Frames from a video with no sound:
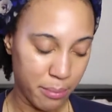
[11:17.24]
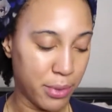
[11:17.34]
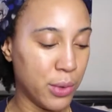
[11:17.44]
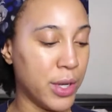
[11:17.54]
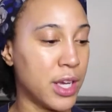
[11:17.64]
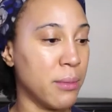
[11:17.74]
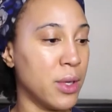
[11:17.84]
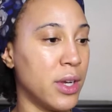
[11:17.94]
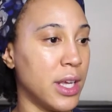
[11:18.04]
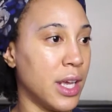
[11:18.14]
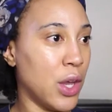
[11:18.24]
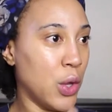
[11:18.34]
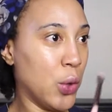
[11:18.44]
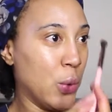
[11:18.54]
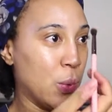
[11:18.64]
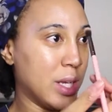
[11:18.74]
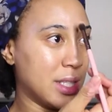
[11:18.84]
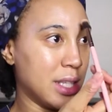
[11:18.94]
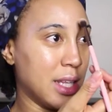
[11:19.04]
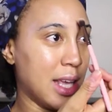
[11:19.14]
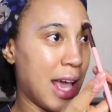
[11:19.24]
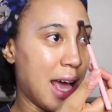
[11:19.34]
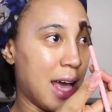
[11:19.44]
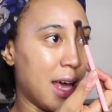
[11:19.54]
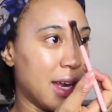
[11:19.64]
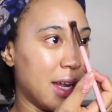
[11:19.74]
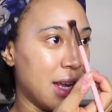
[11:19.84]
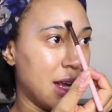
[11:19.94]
beauty community who recently had